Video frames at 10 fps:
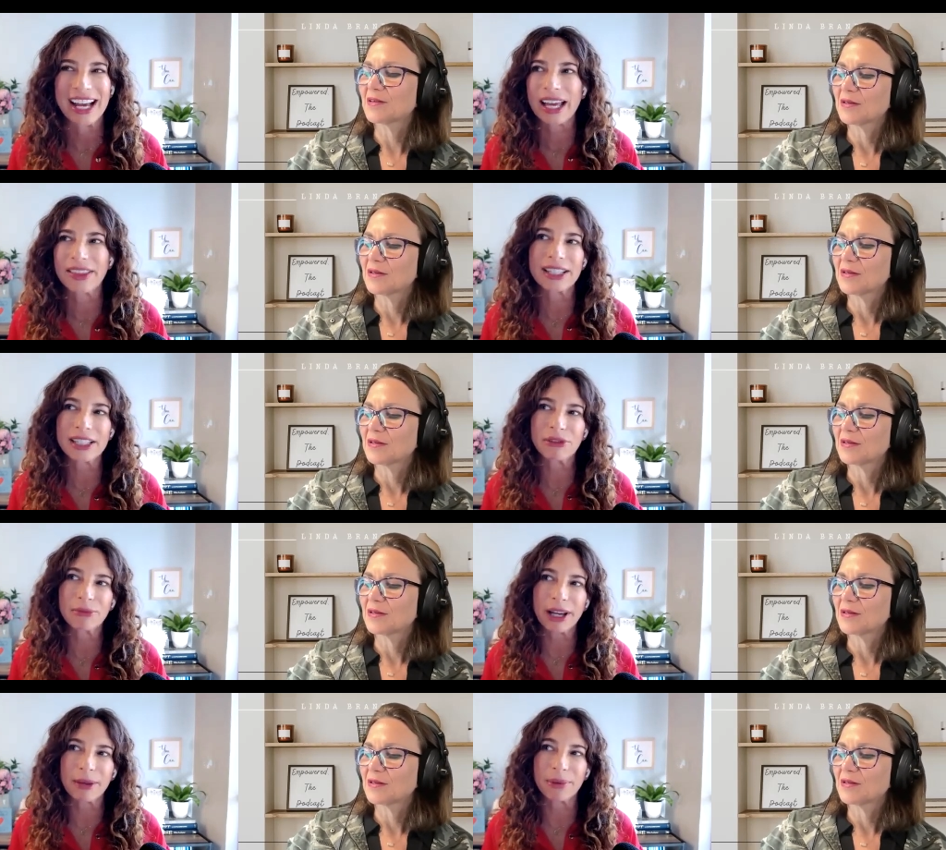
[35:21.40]
Speaker 1: And then some of
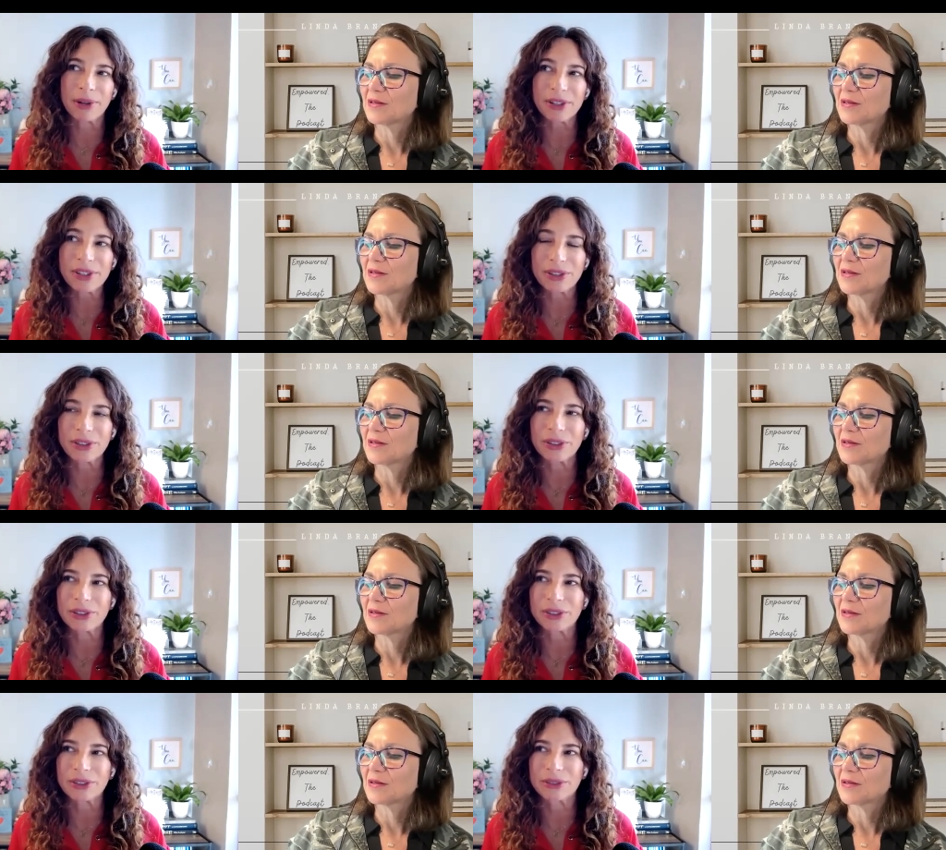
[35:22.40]
my
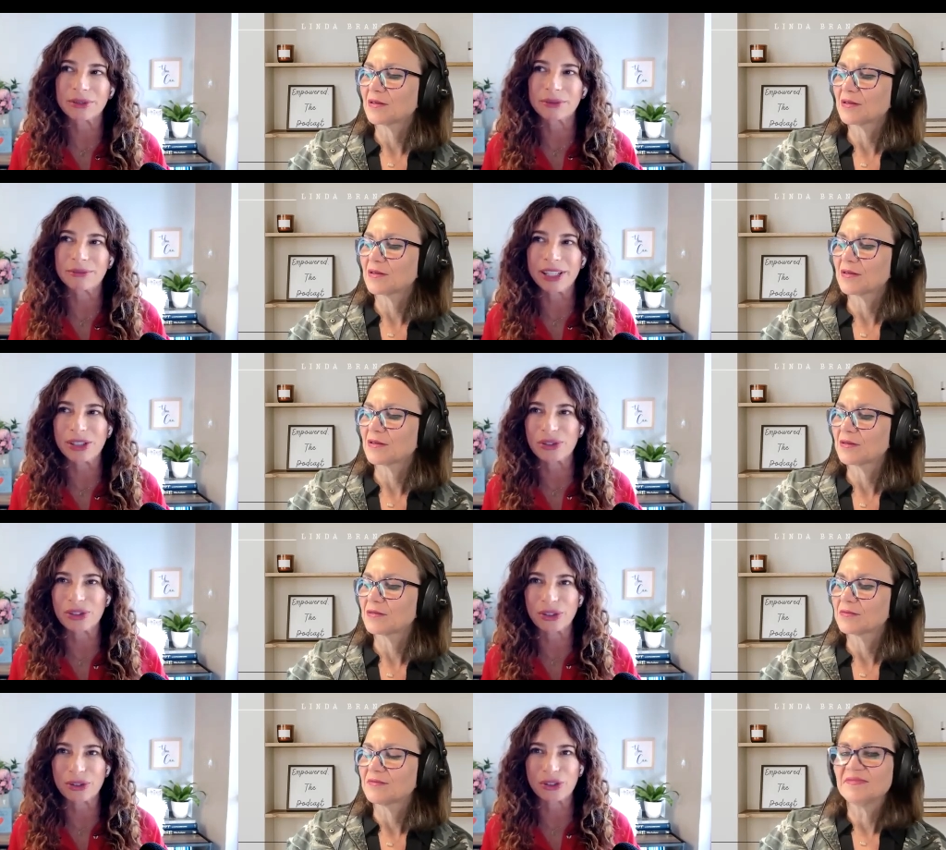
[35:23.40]
personal mentors
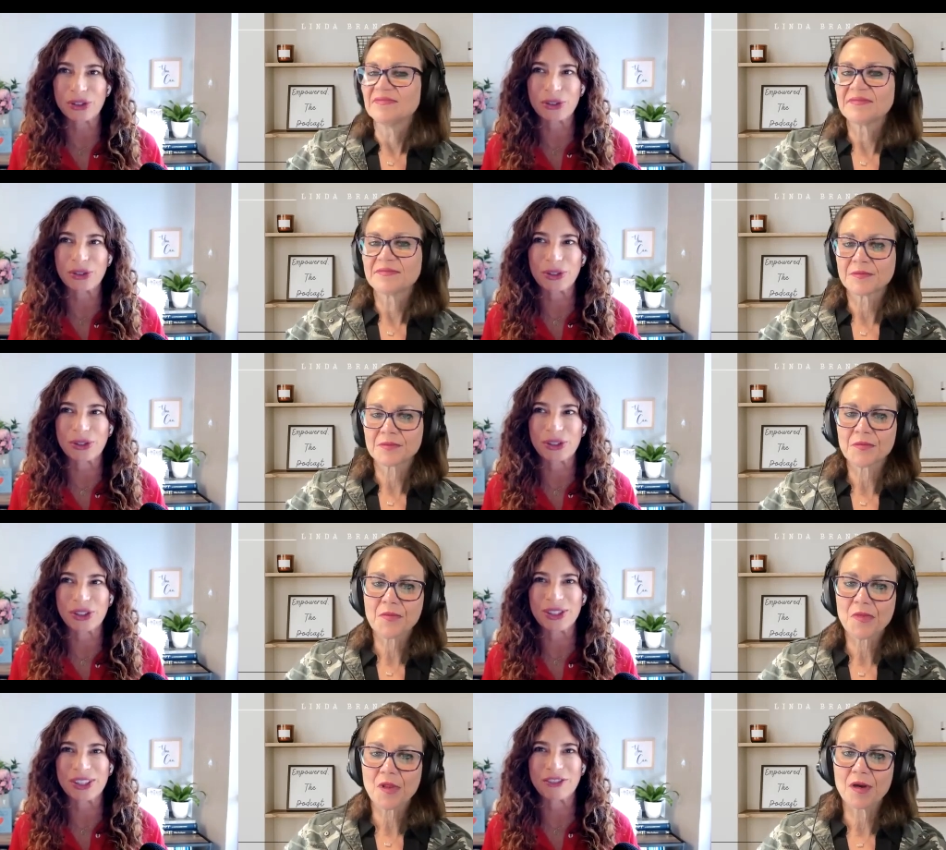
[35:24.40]
and coach-
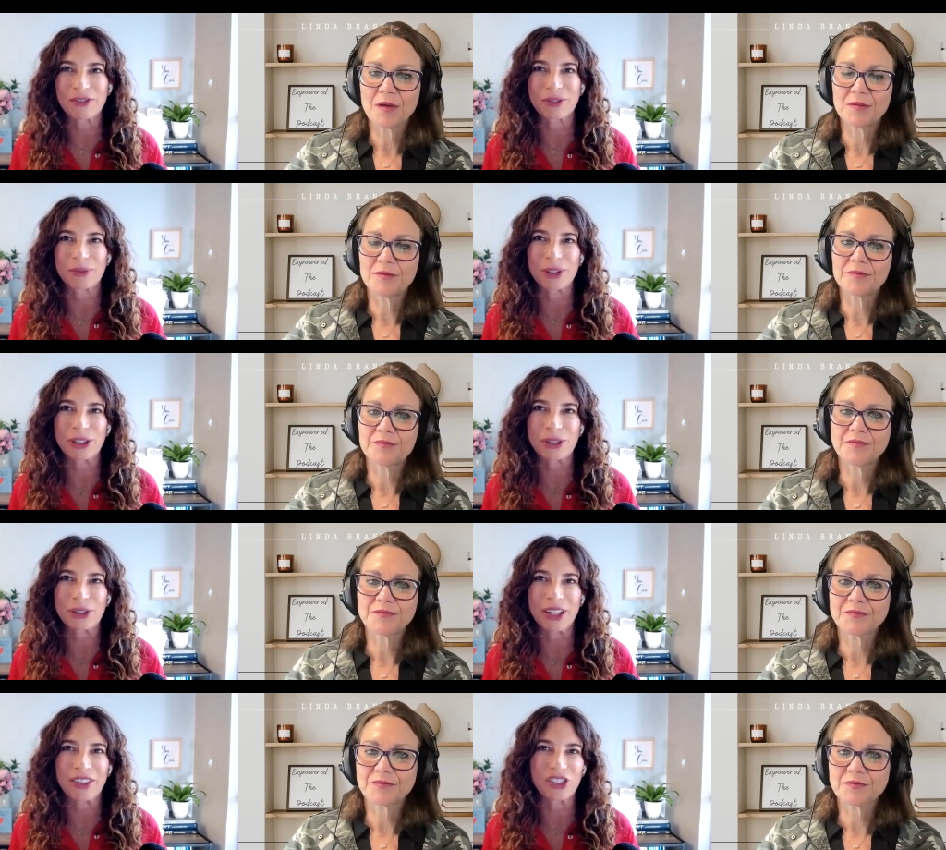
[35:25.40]
coaches I've worked
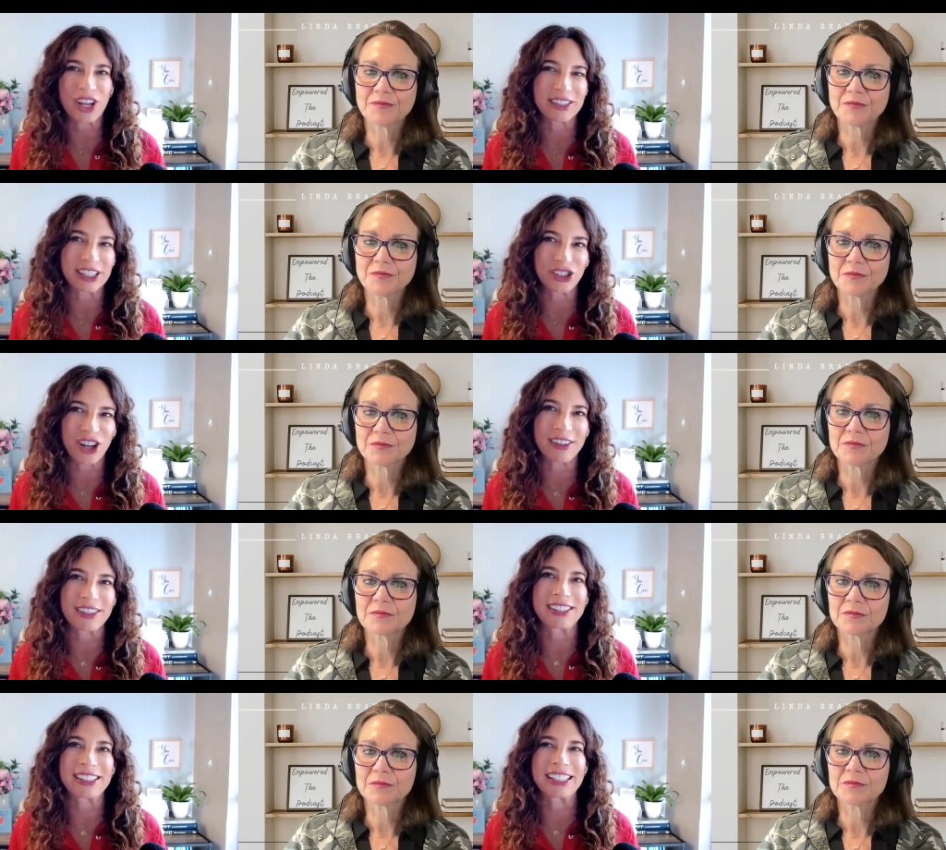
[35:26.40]
with Jesse
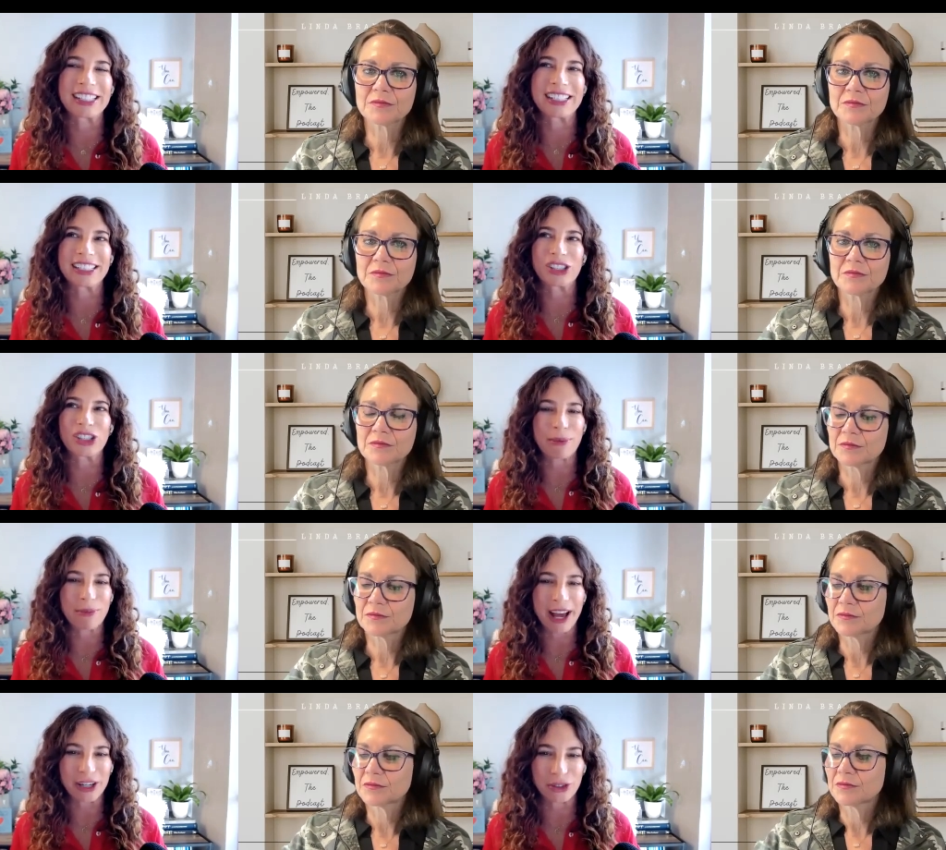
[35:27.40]
Johnson and John
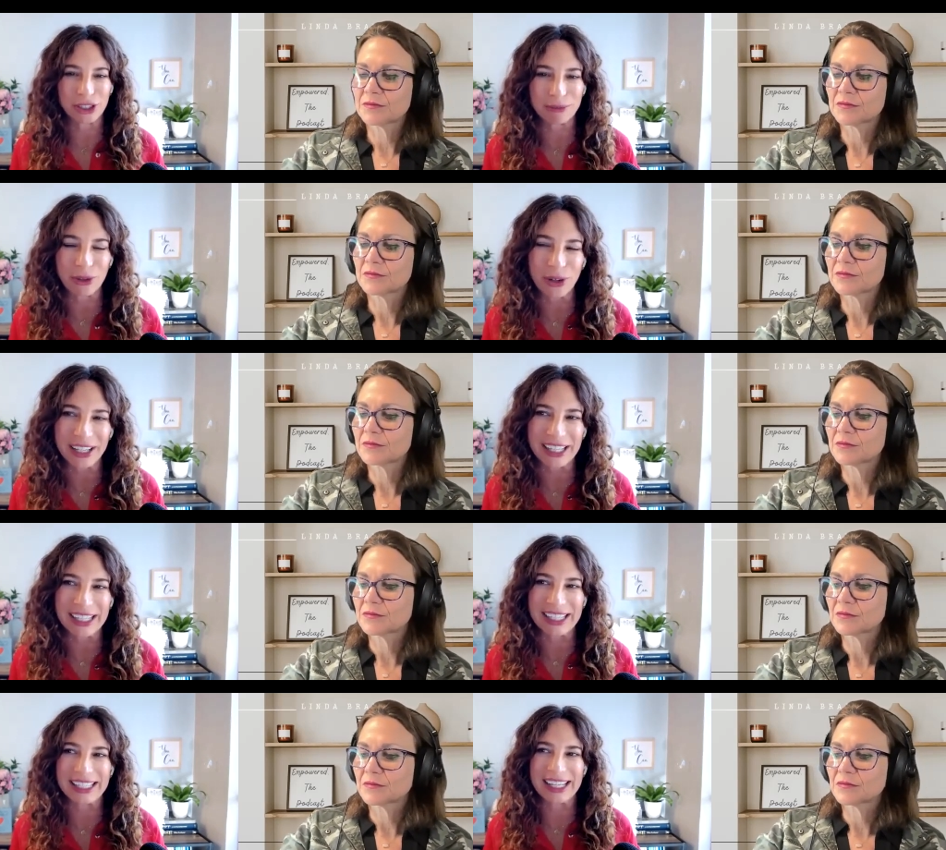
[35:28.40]
Patrick
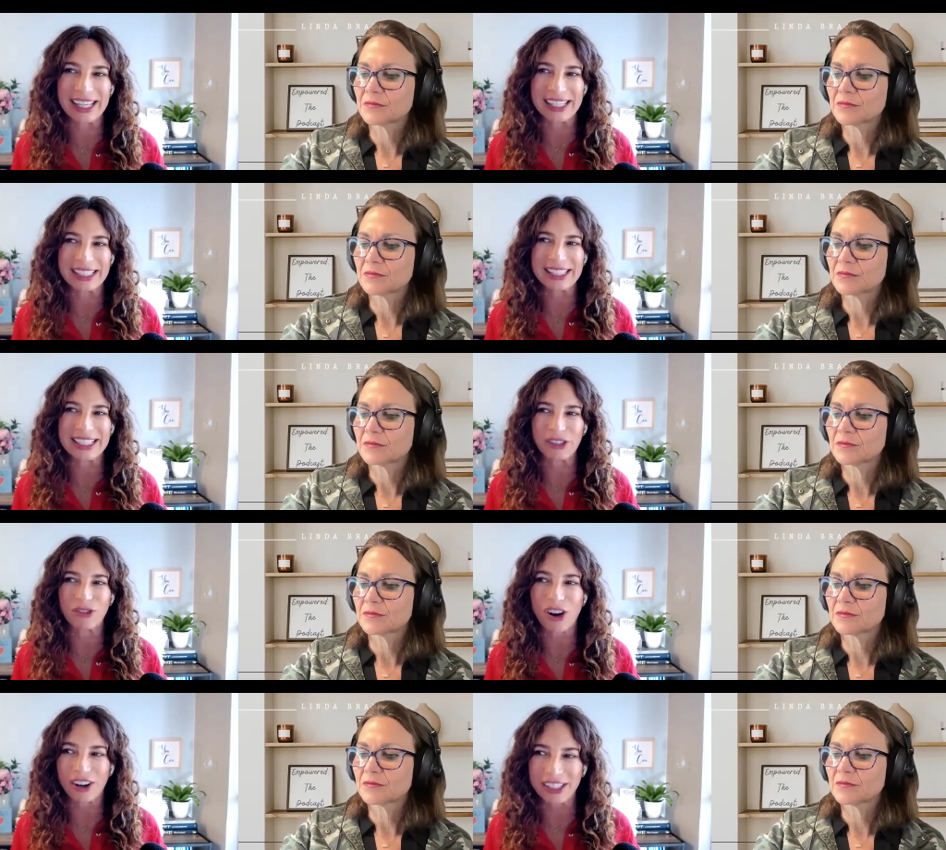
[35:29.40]
Morgan and Steve
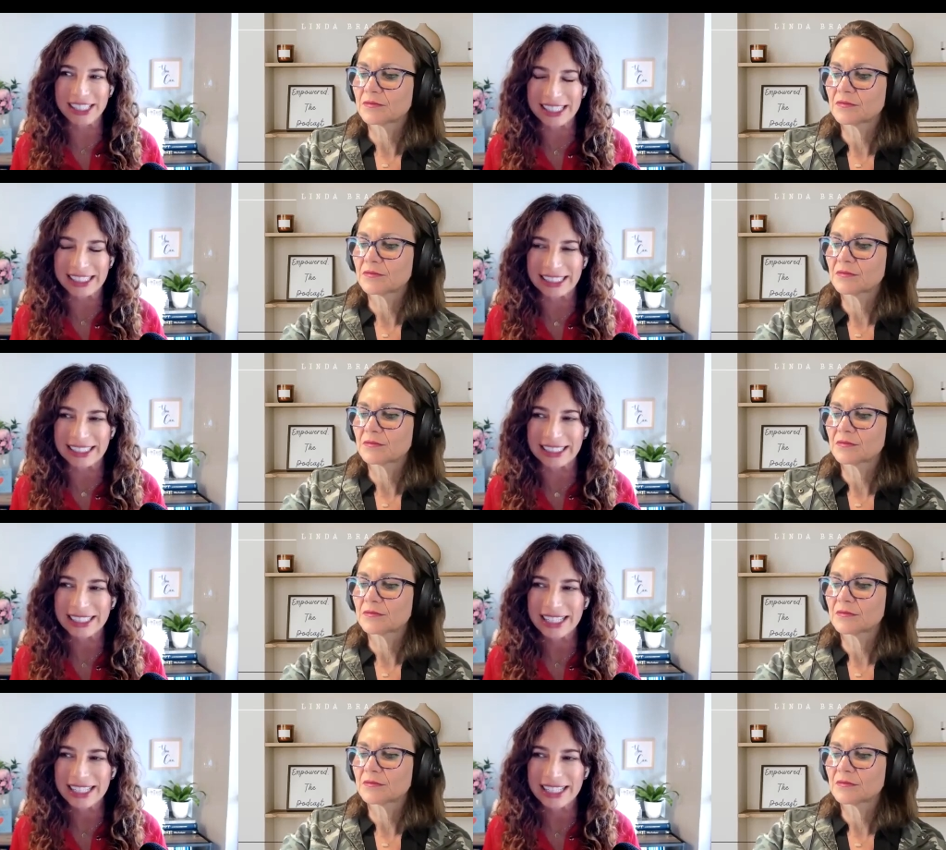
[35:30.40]
Hardison.